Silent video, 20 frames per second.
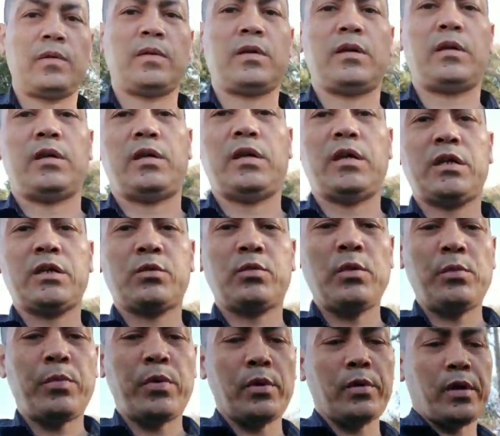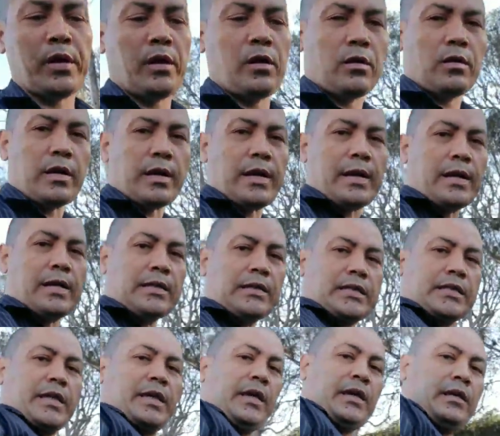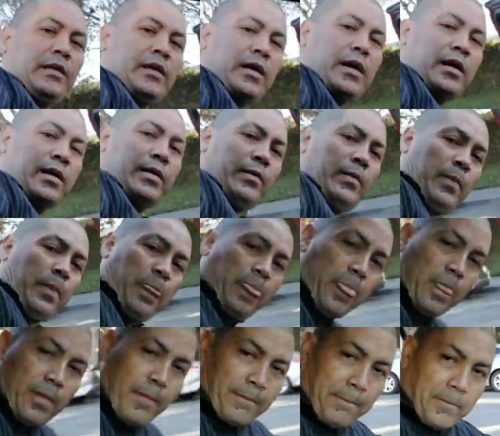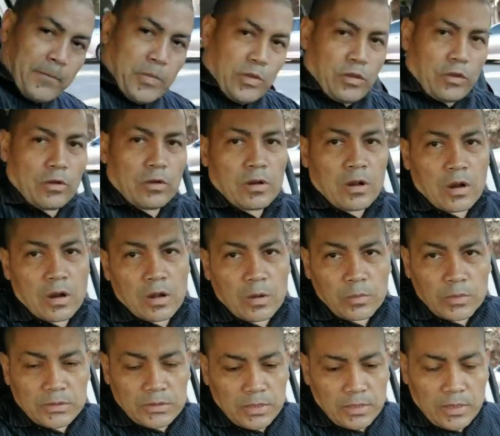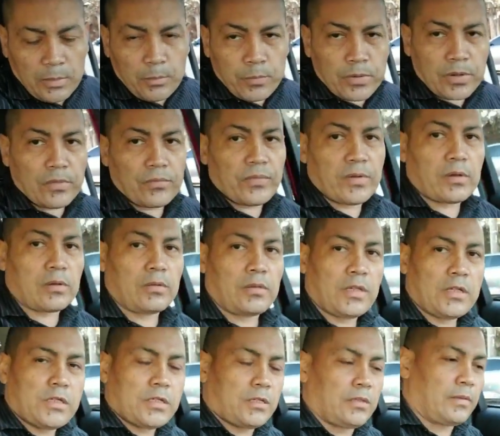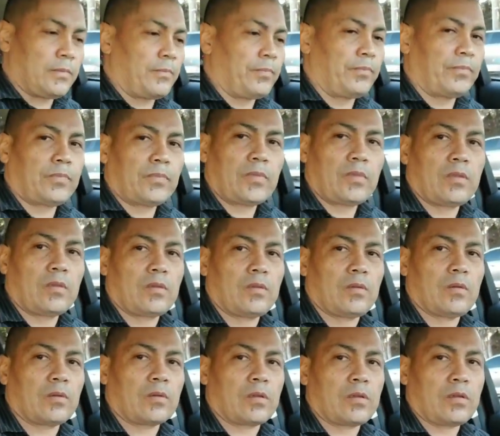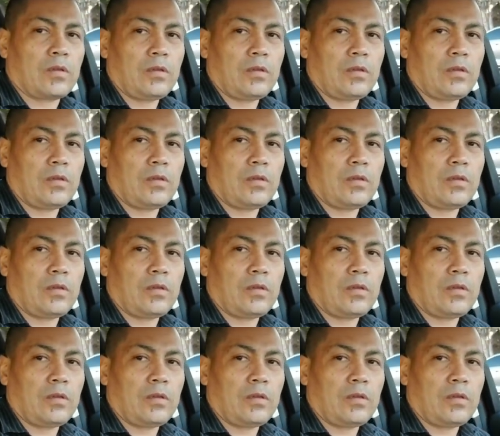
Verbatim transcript: is reporting your ass saying that your car was not in perfect condition. Okay?